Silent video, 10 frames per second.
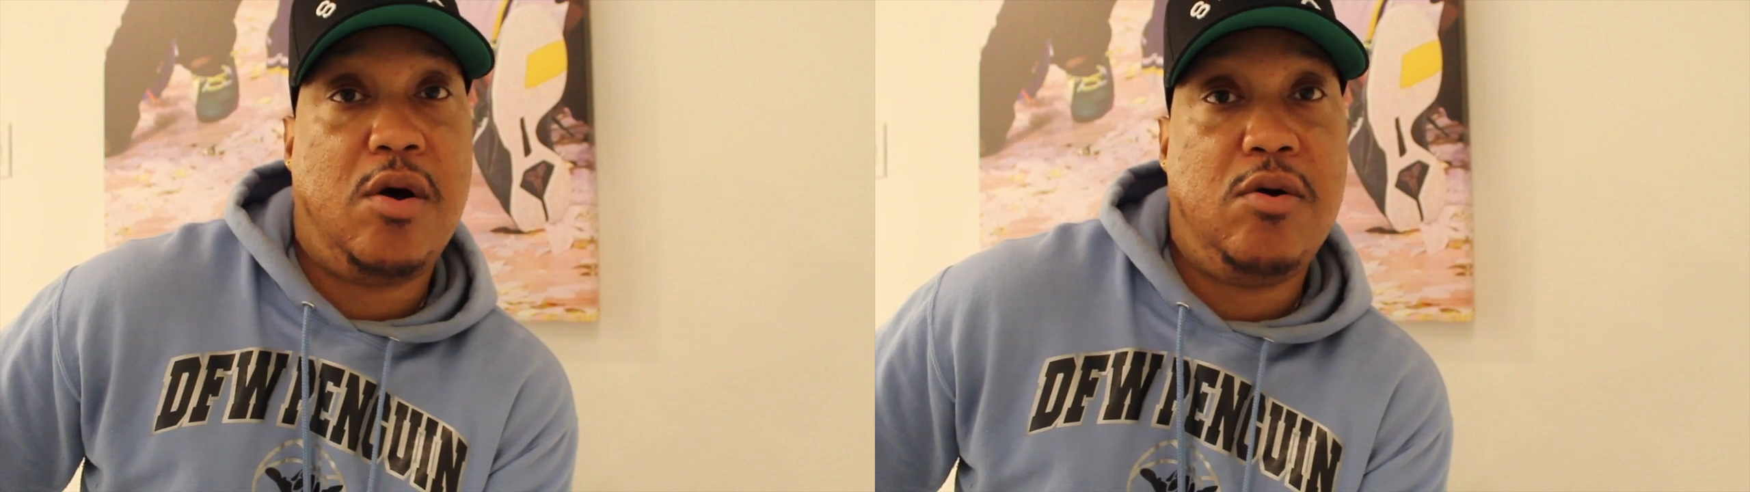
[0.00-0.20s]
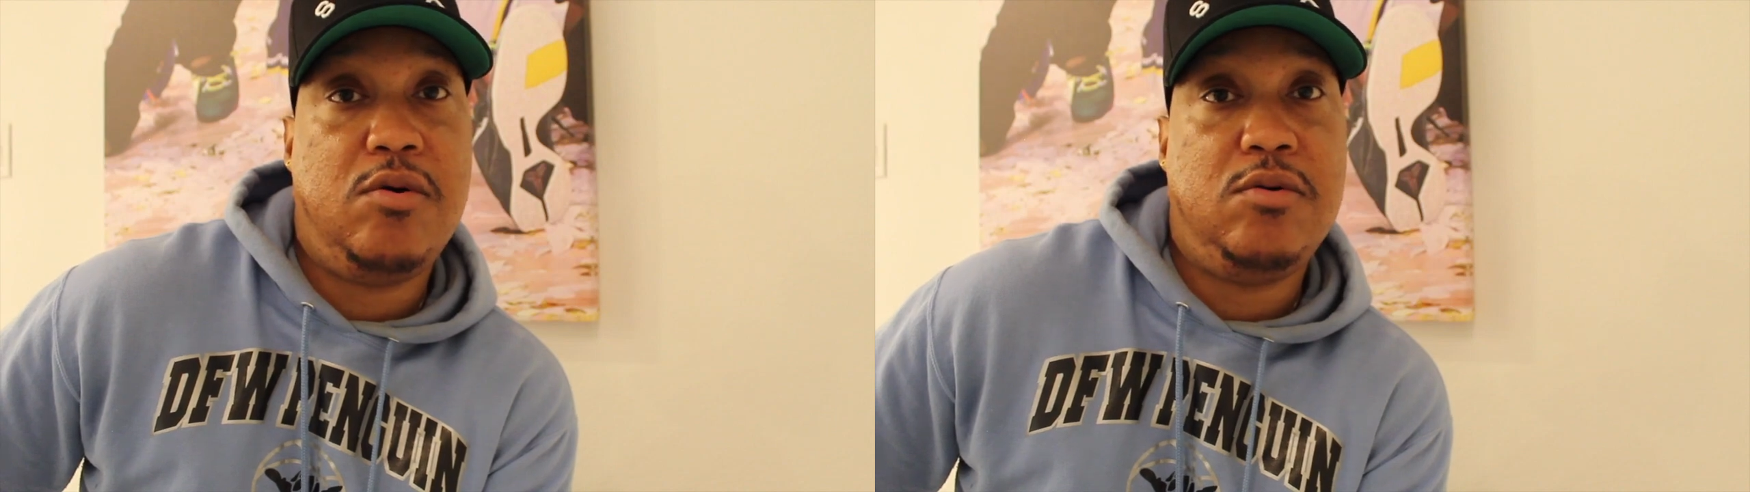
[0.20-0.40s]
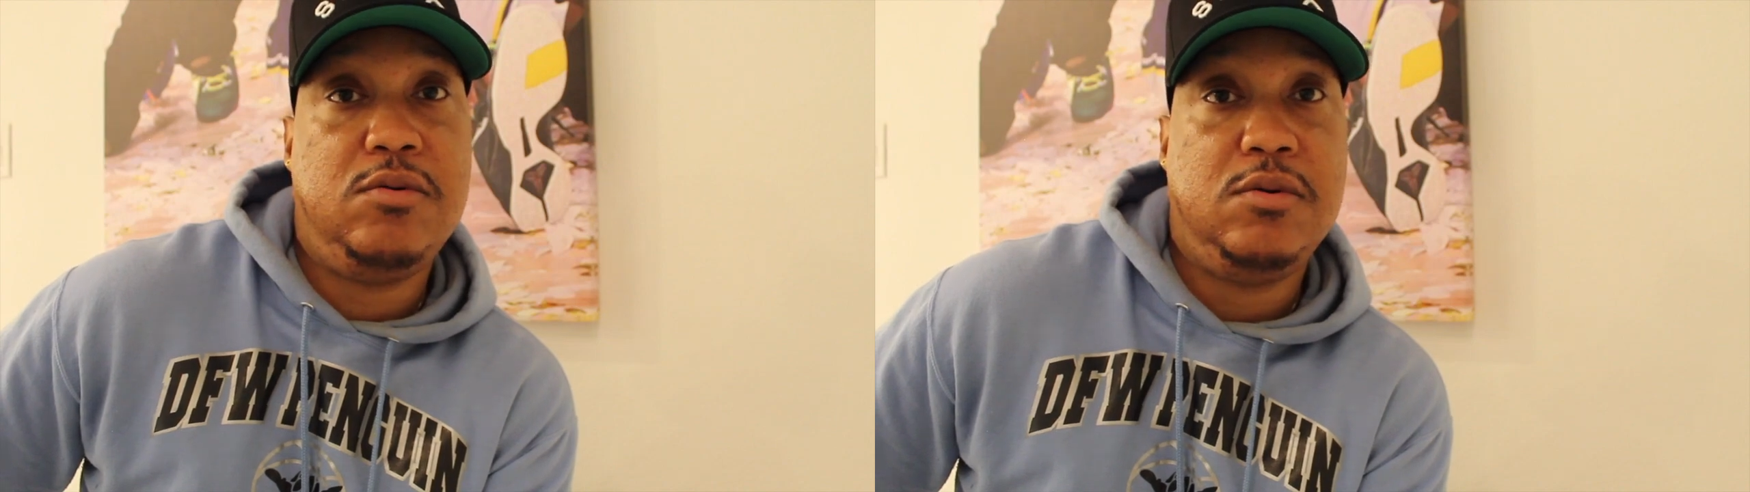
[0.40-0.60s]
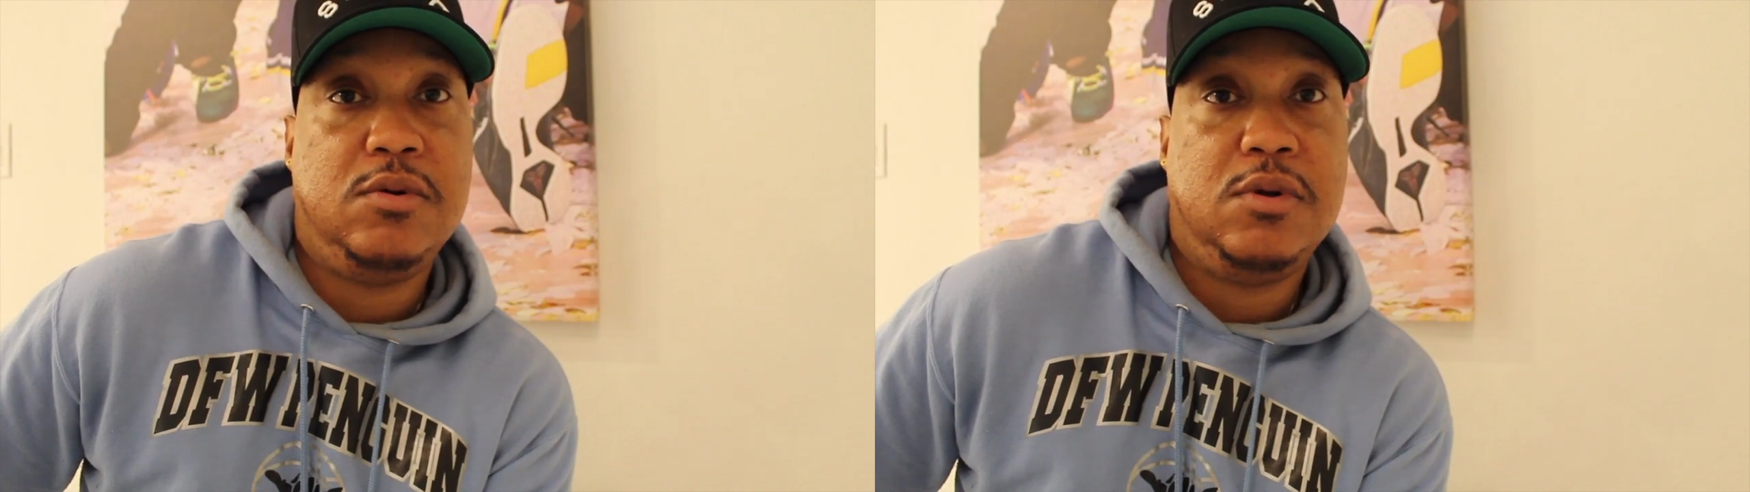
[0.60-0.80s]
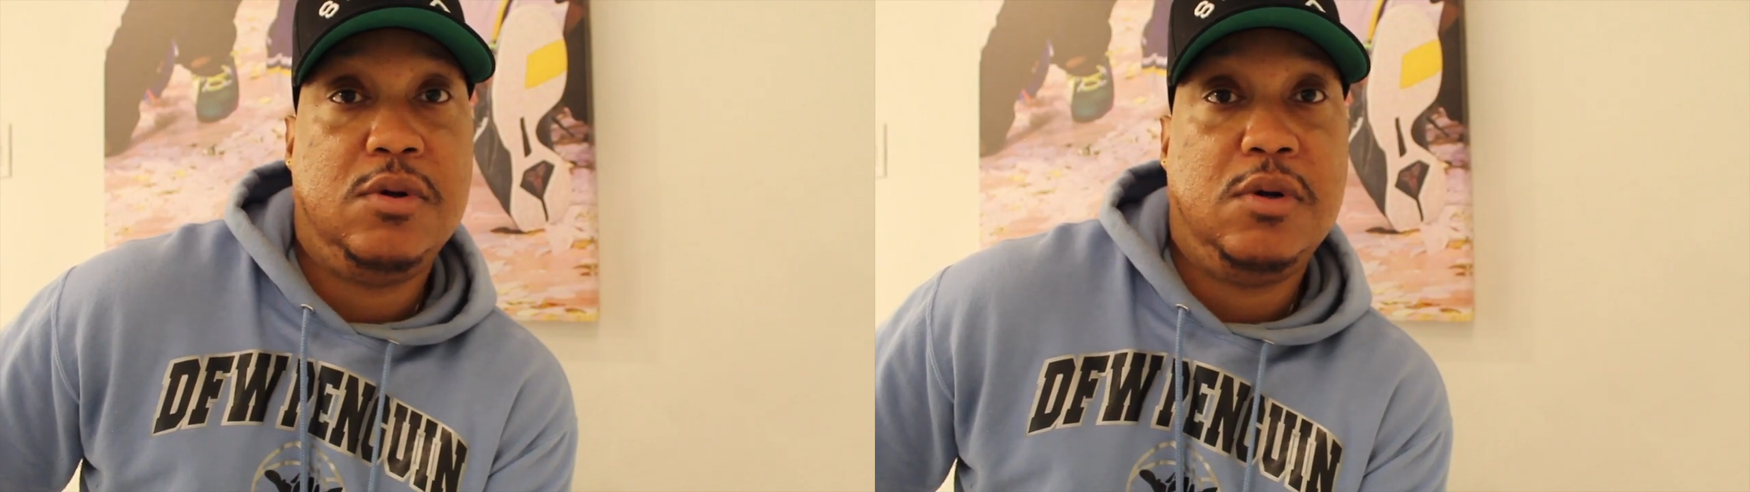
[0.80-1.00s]
own,
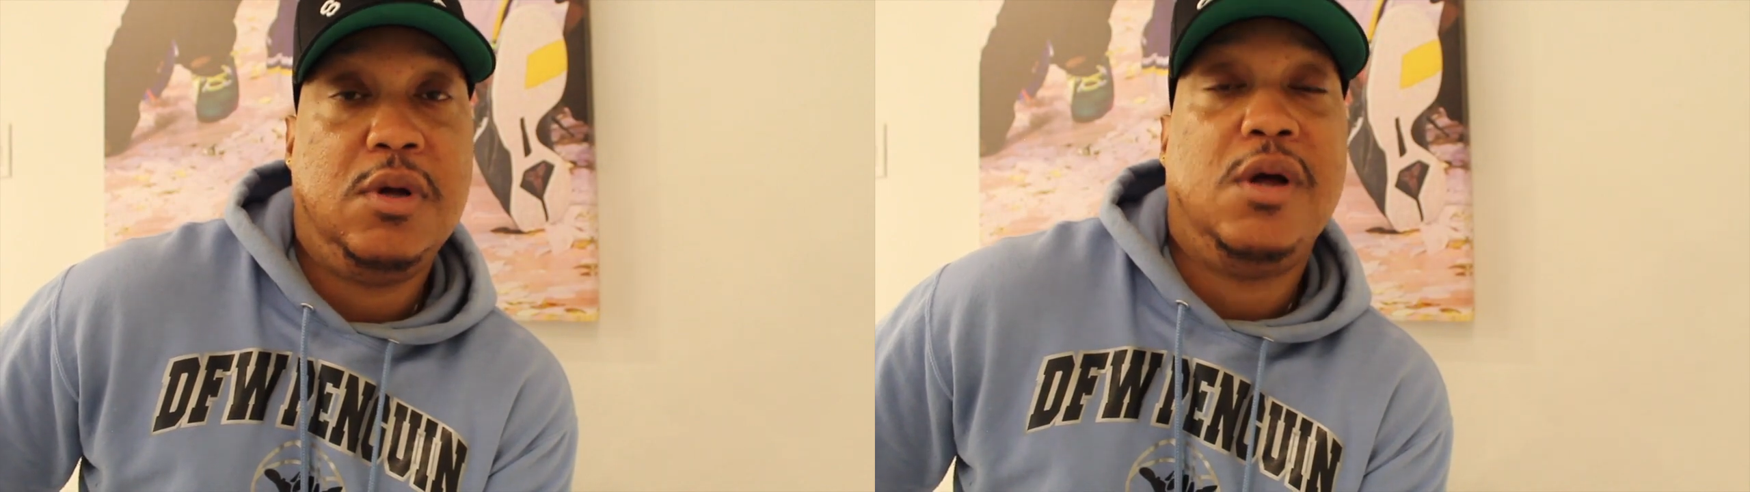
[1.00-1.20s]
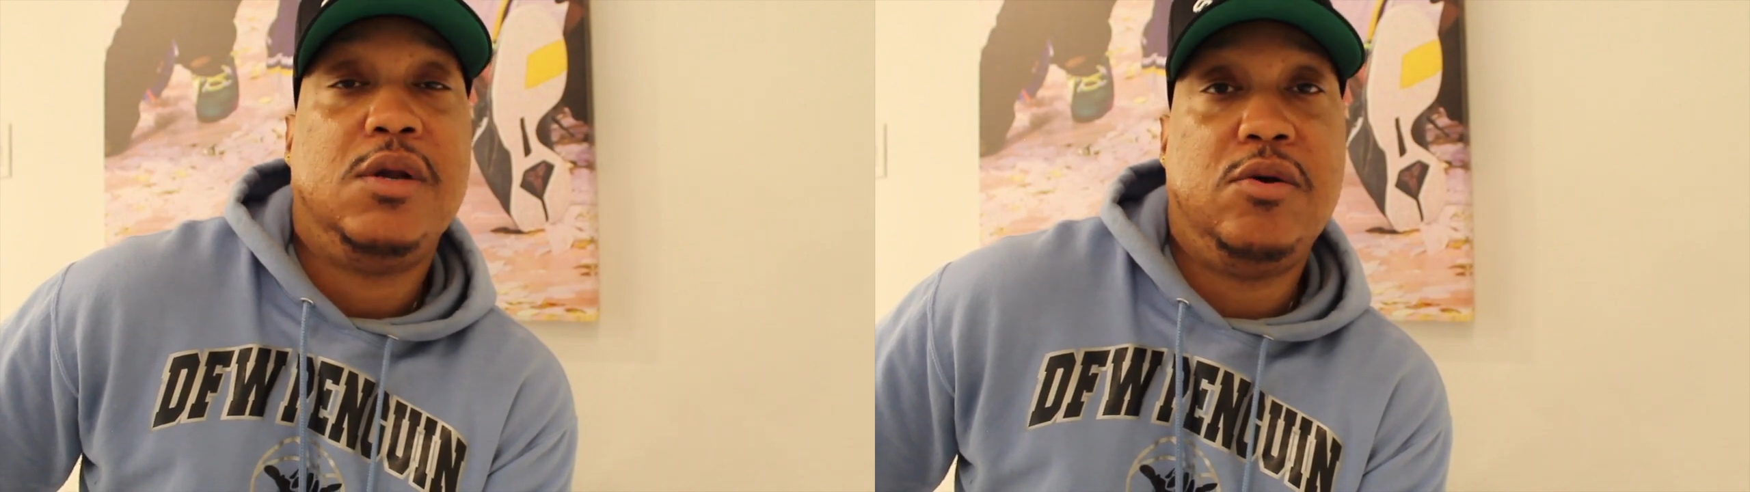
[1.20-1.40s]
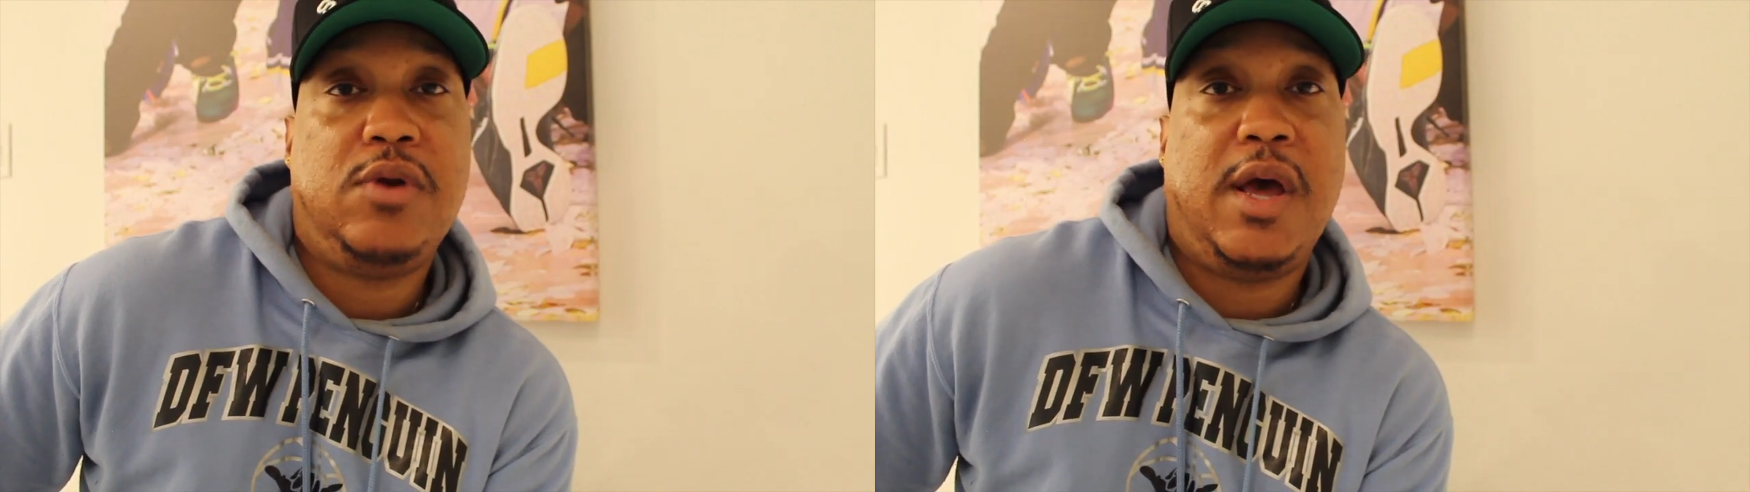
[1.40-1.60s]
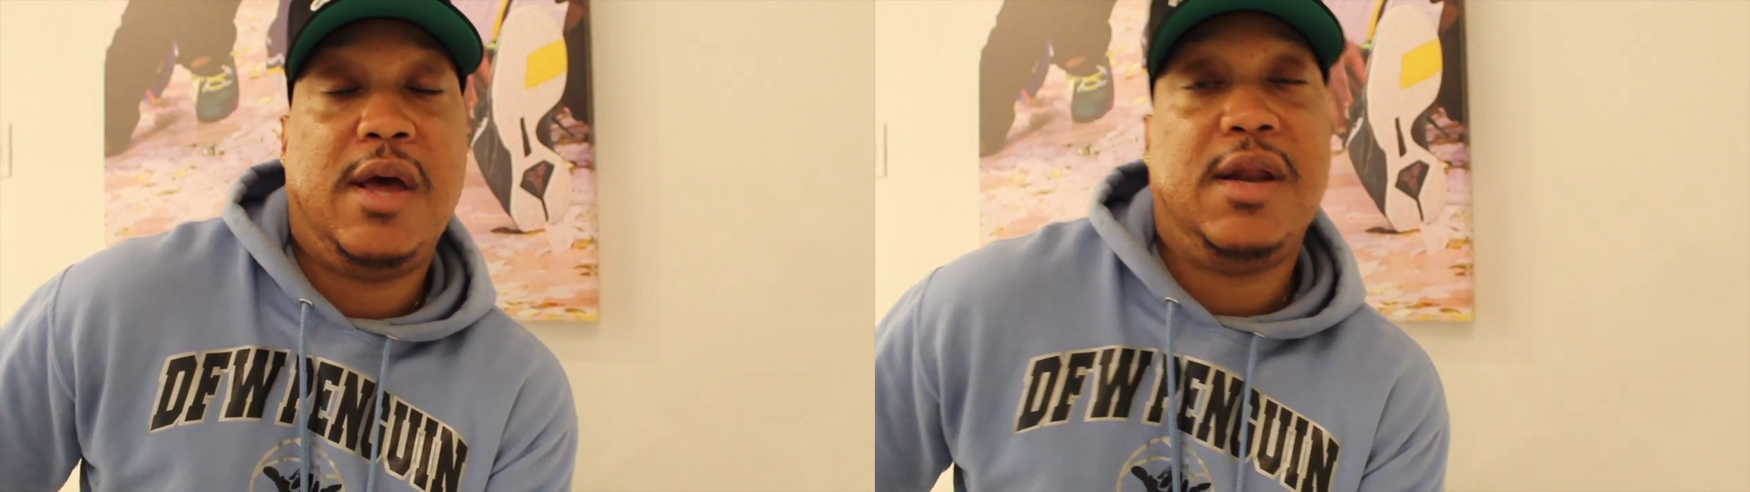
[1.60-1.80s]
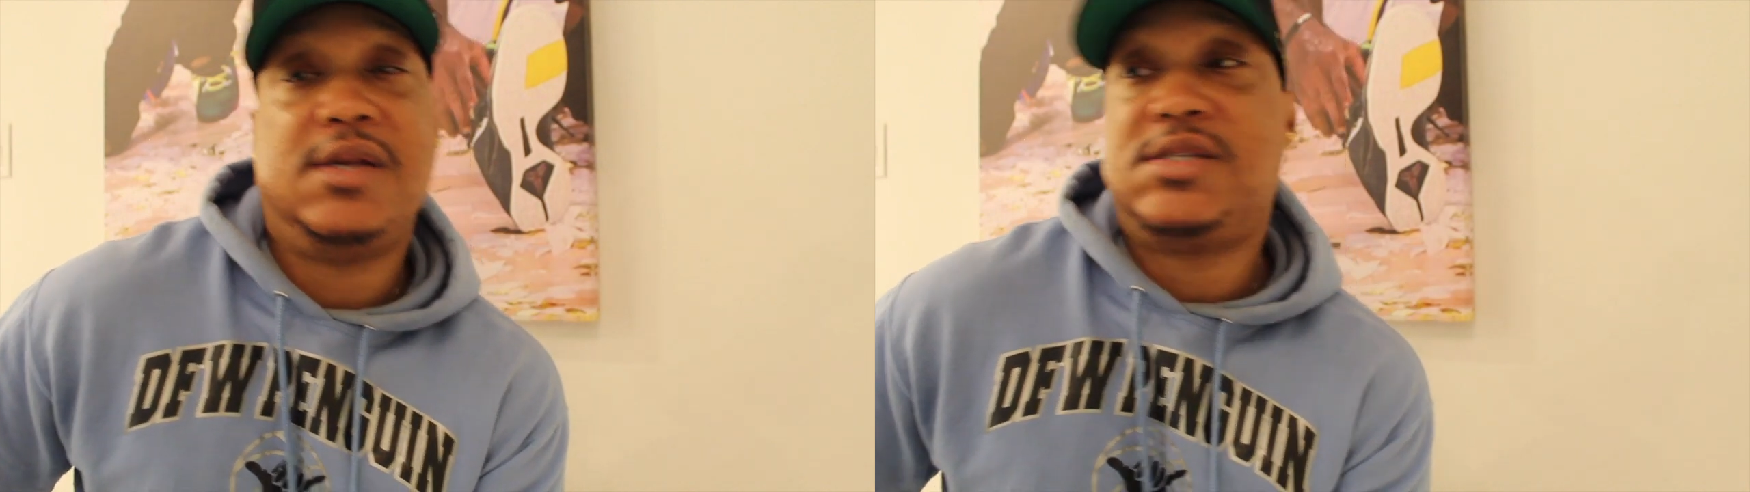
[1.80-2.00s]
do that.